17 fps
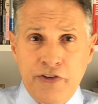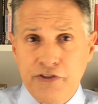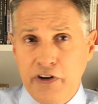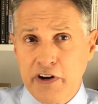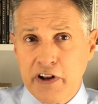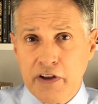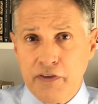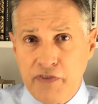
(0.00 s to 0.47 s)

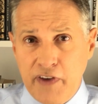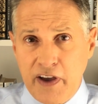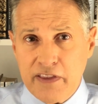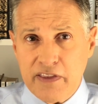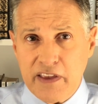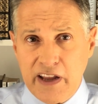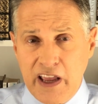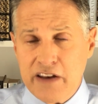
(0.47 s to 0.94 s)
starting a
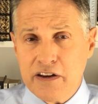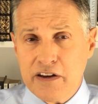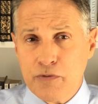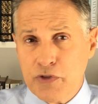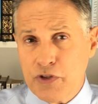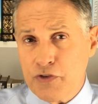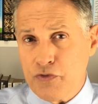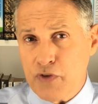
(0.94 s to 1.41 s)
fight that
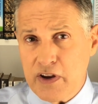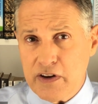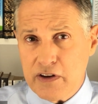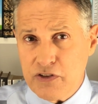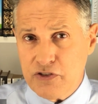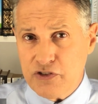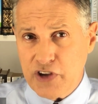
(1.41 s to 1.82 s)
ended with a friend in